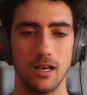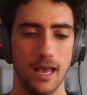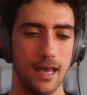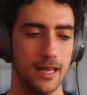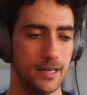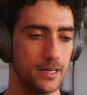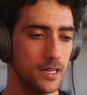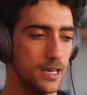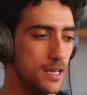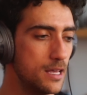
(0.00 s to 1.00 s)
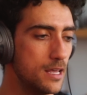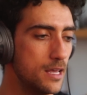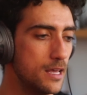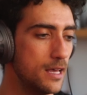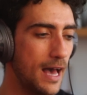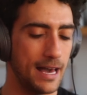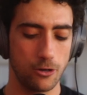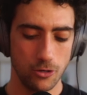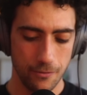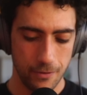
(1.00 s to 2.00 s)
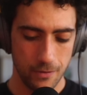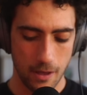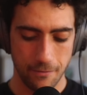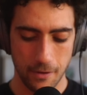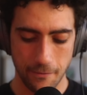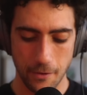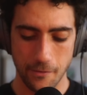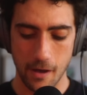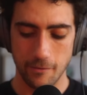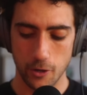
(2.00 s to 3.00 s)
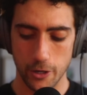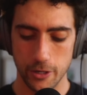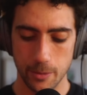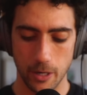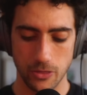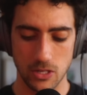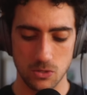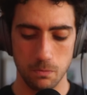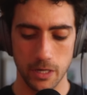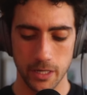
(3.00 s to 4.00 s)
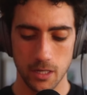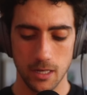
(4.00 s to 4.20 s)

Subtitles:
And I don't know if you've ever heard about this, but